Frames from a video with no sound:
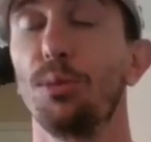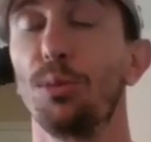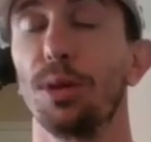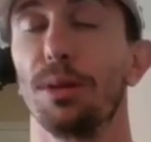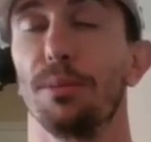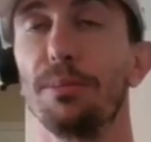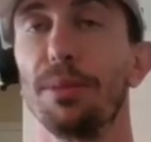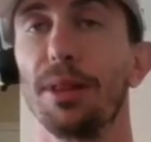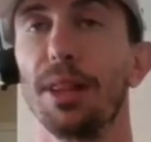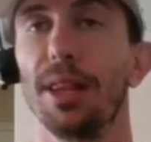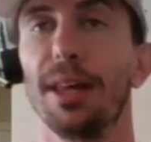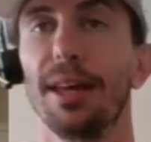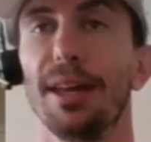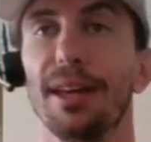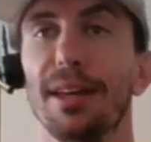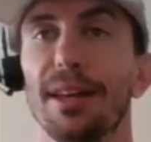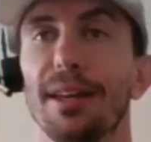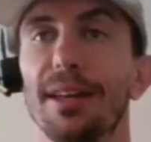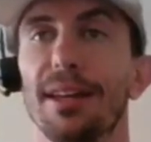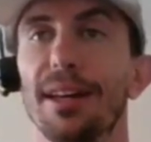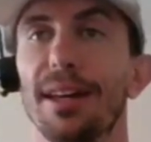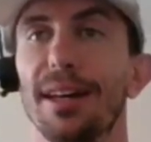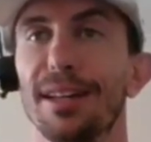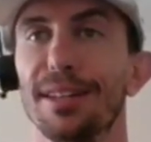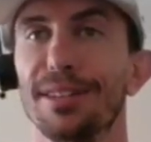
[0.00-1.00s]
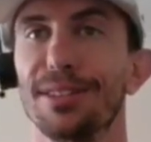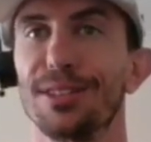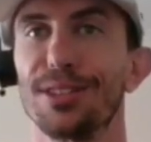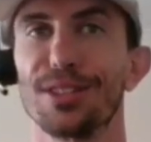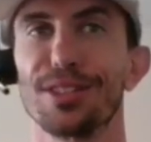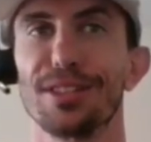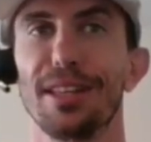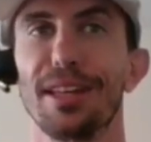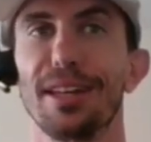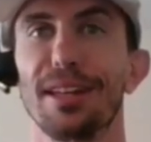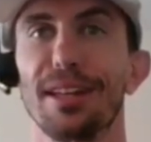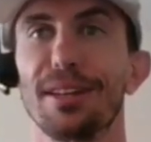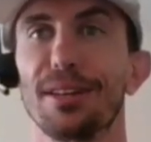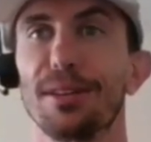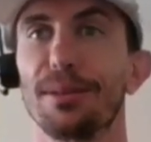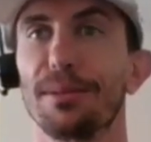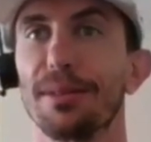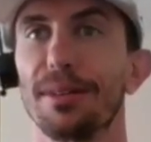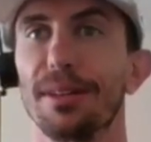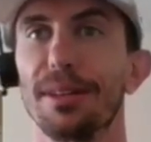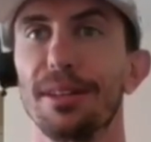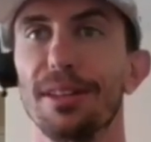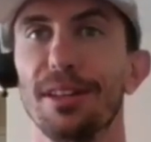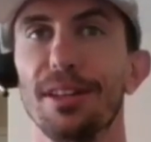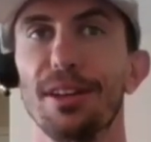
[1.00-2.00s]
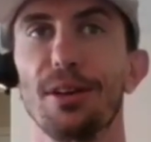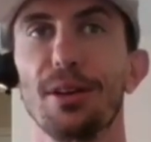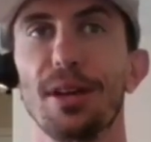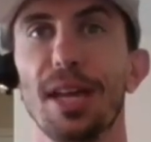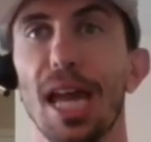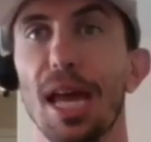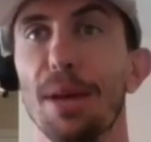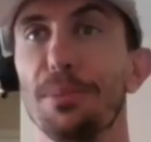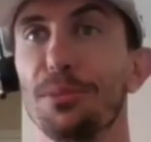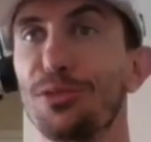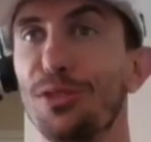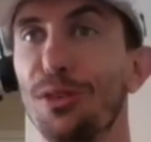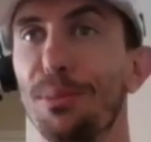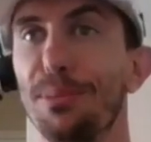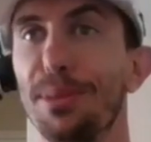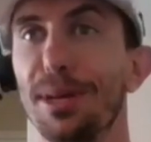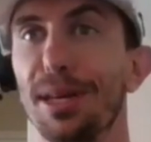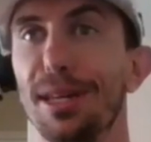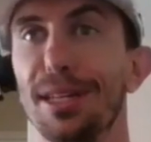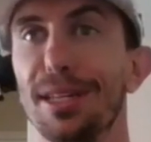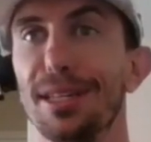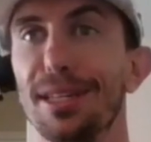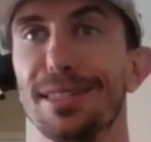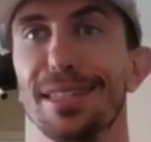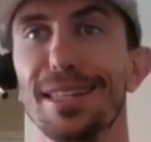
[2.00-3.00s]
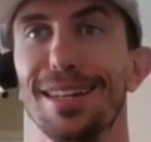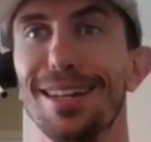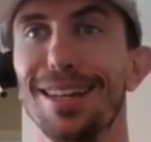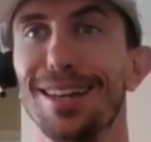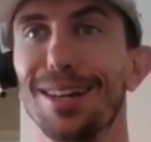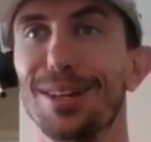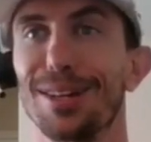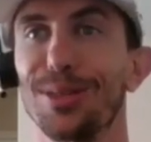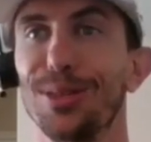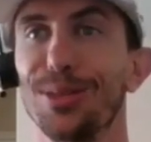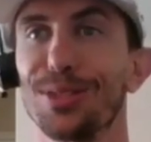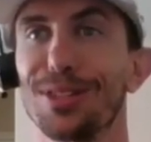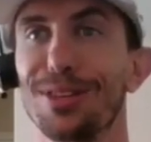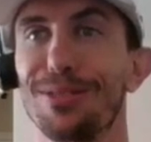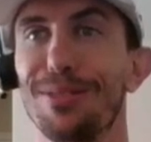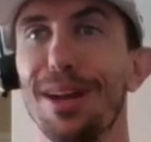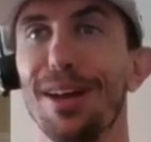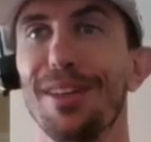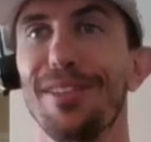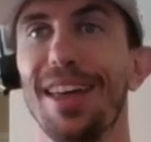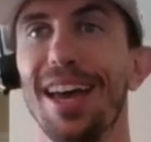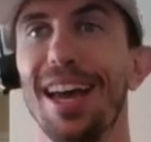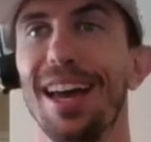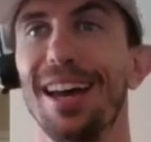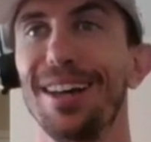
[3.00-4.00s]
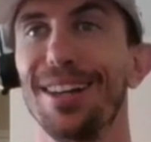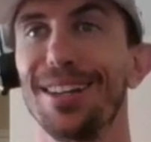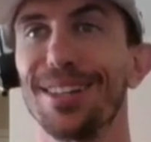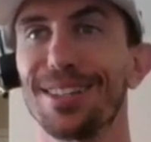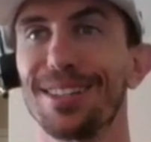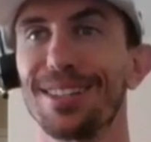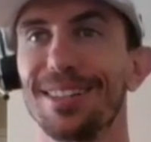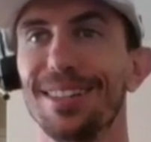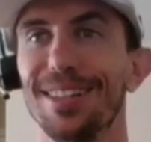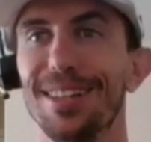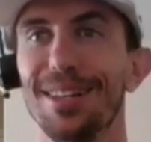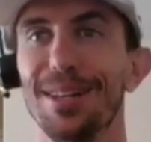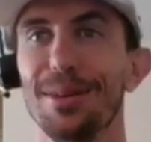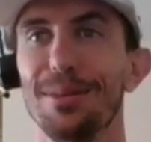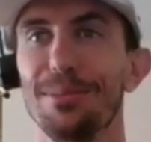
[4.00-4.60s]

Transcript: We'd play uh, just like, you know, games for pennies and nickels around the house,